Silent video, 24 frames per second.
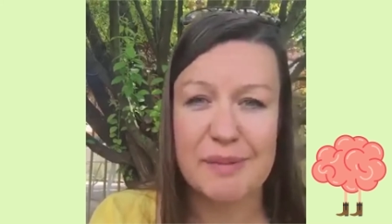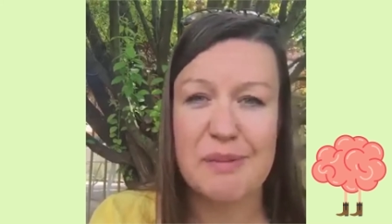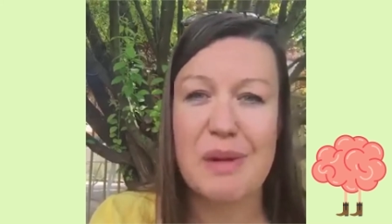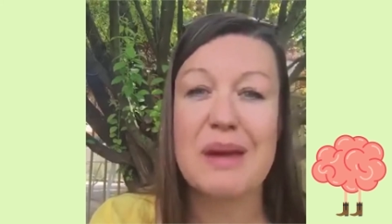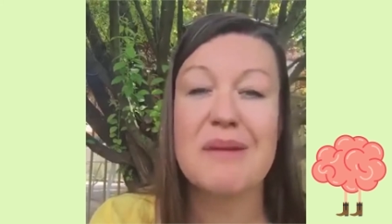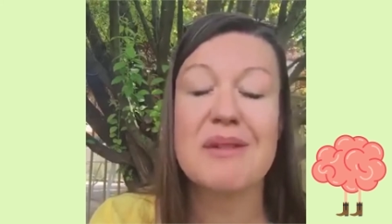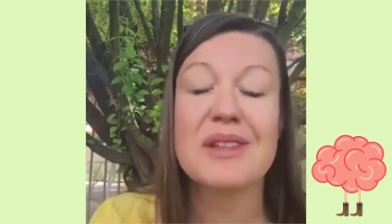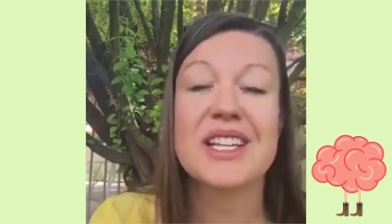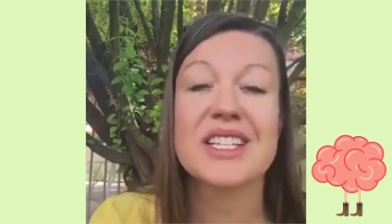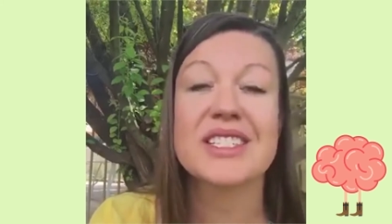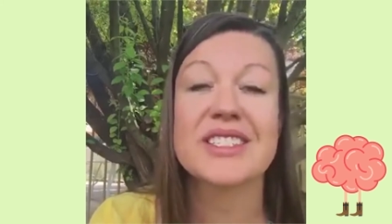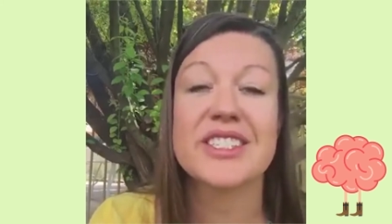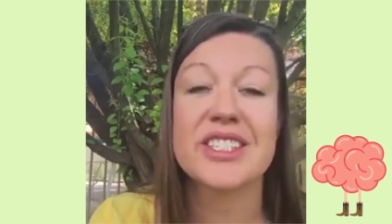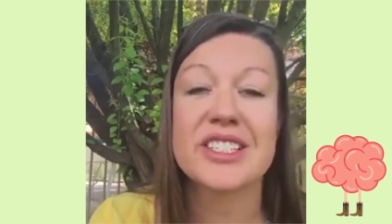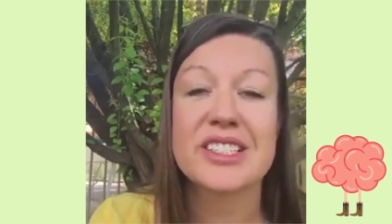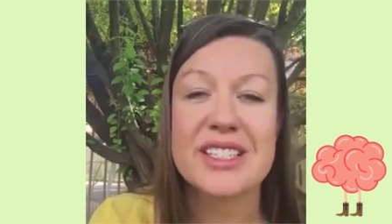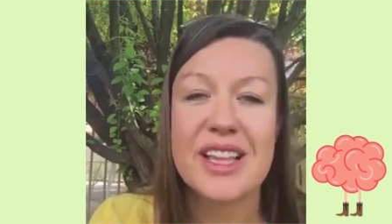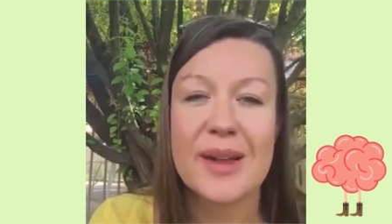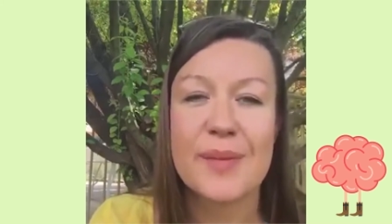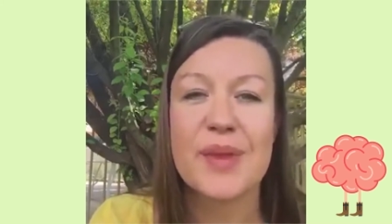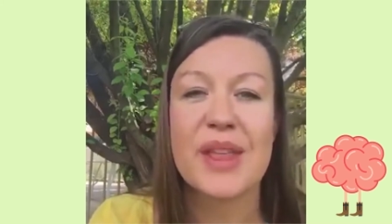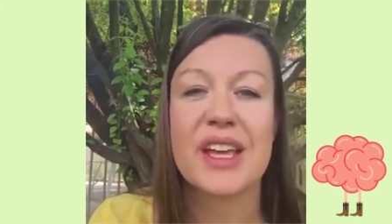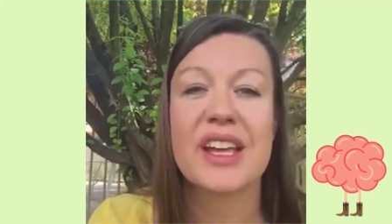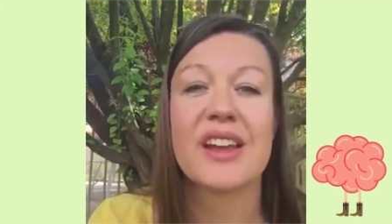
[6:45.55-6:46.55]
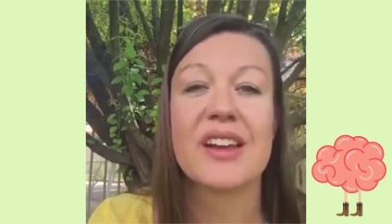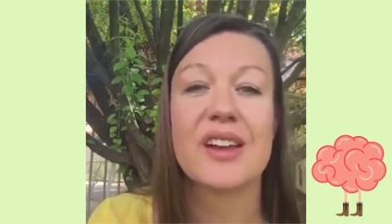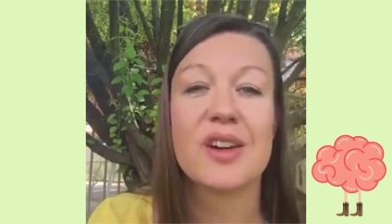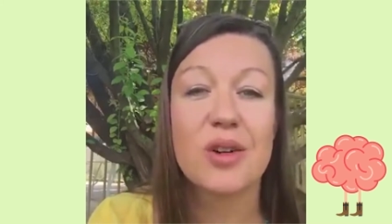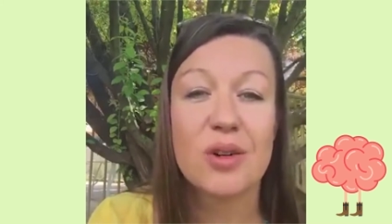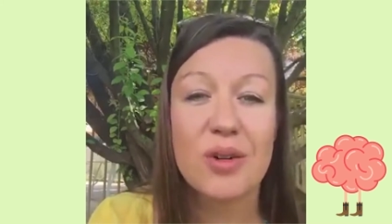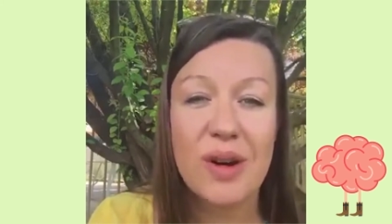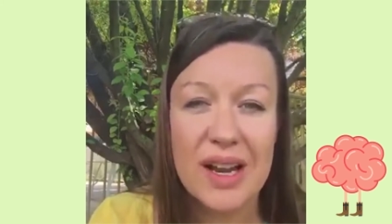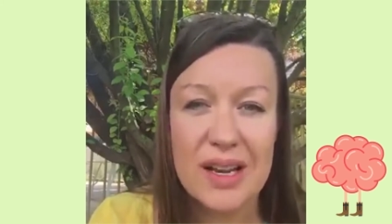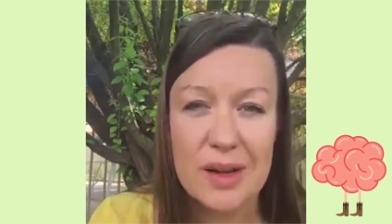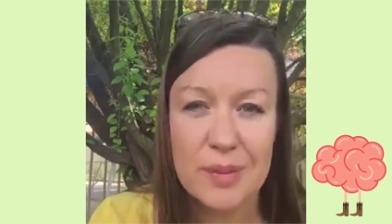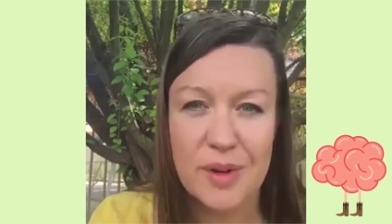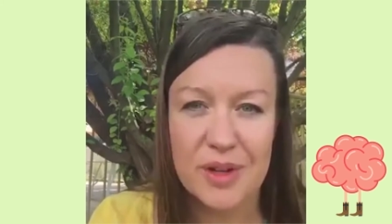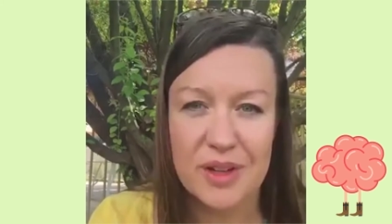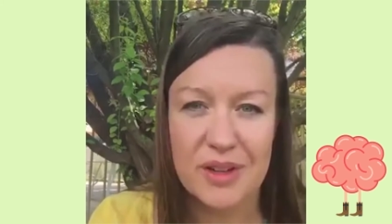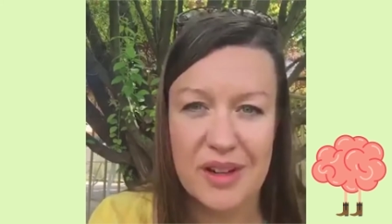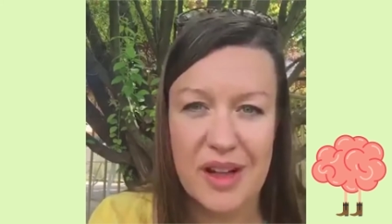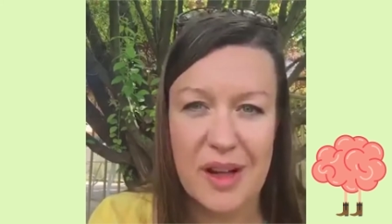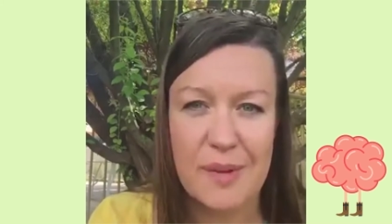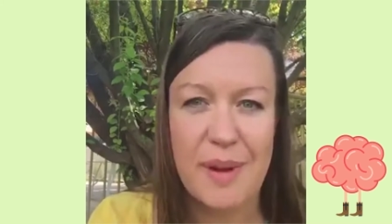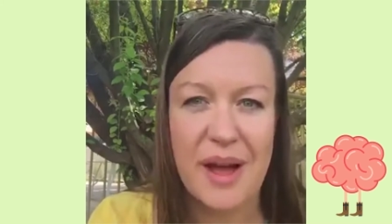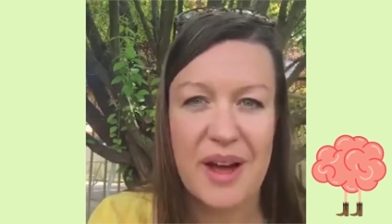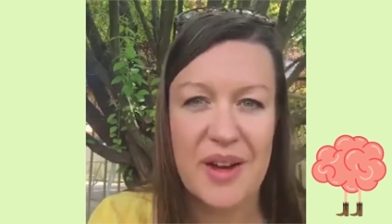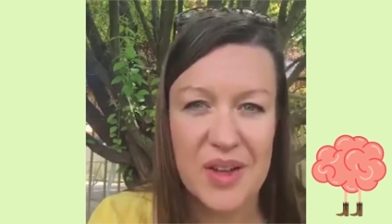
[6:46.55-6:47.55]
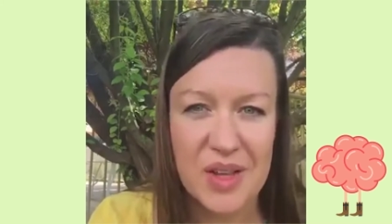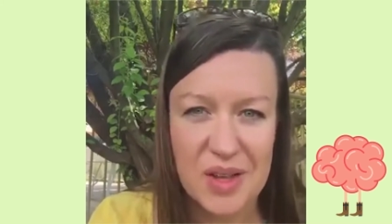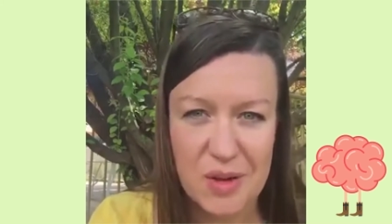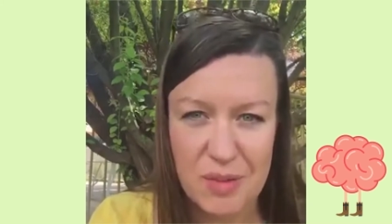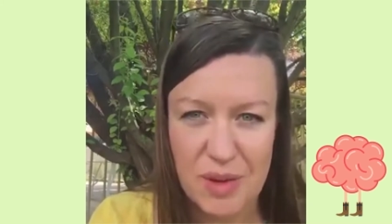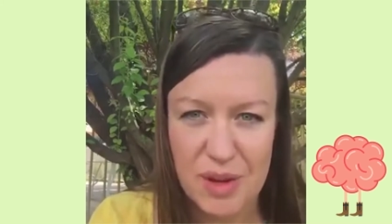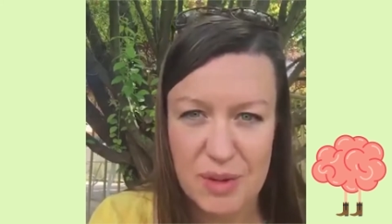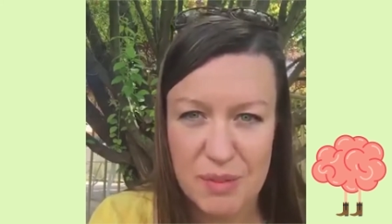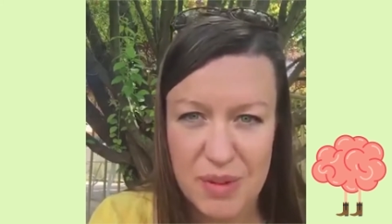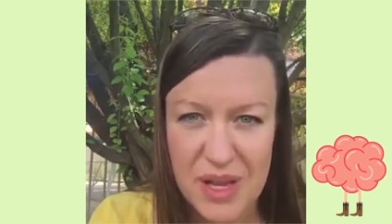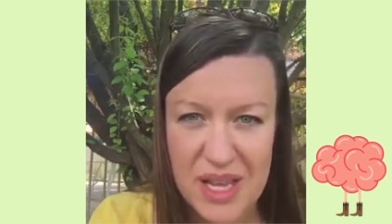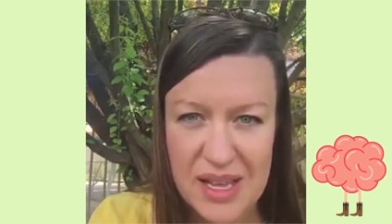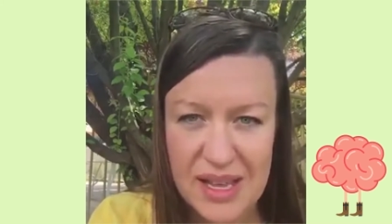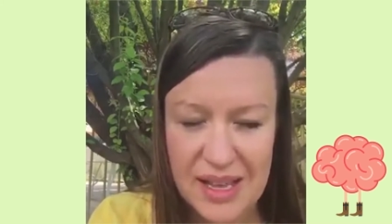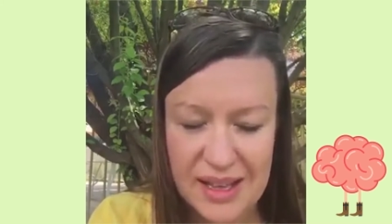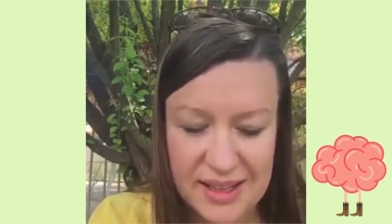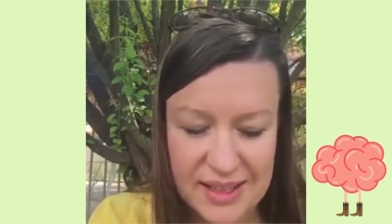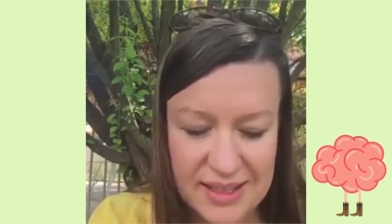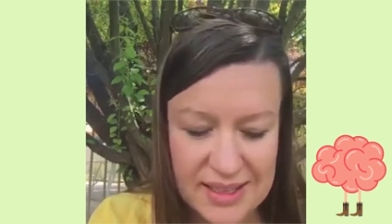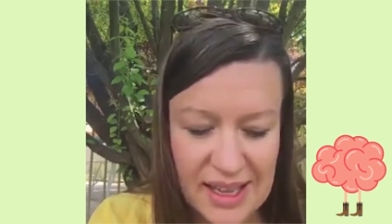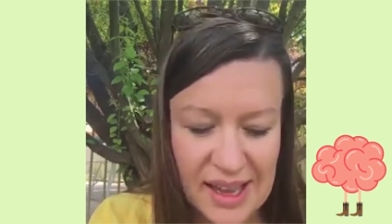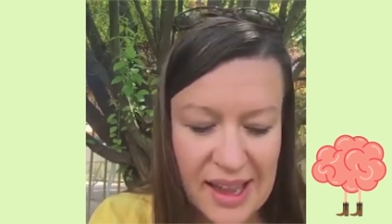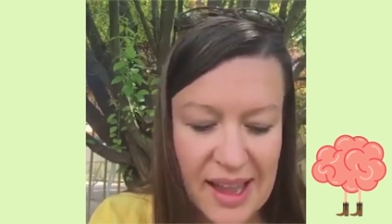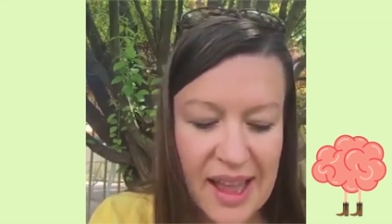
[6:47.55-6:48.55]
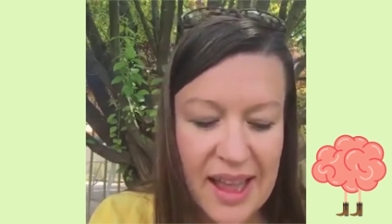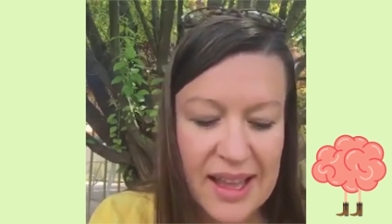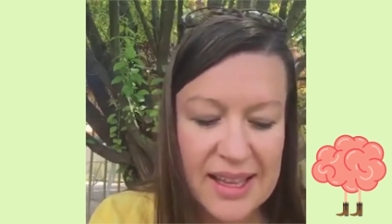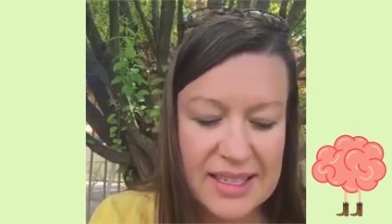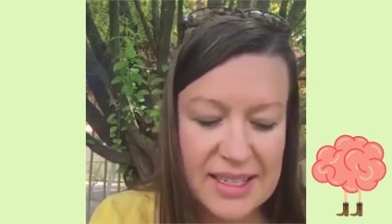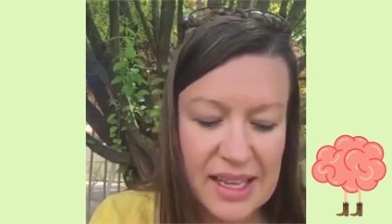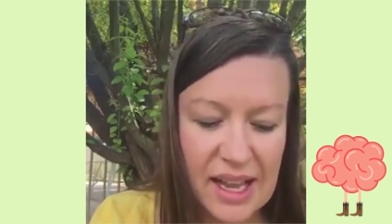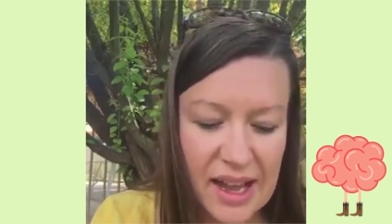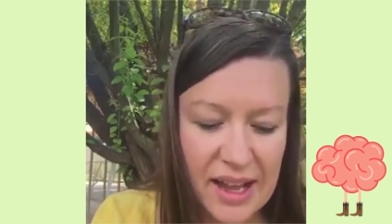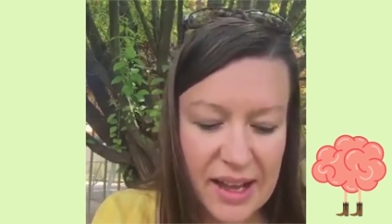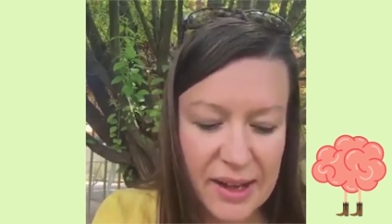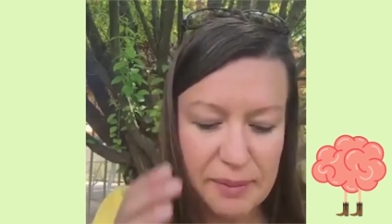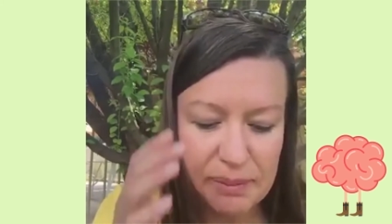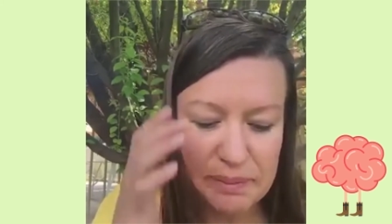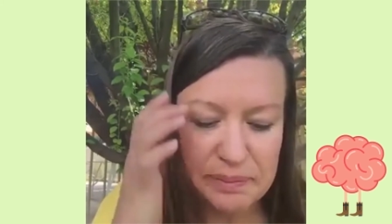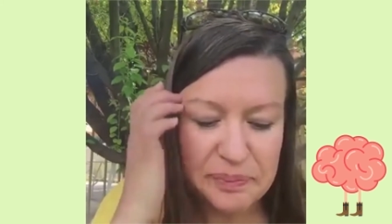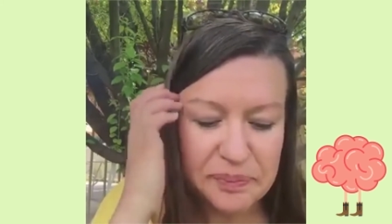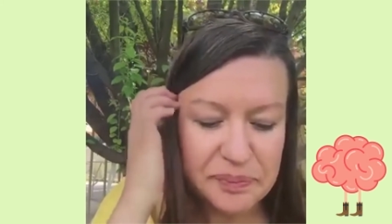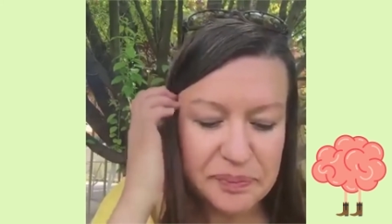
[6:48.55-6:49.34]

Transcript: Maybe there's just something incredible about human beings. Um,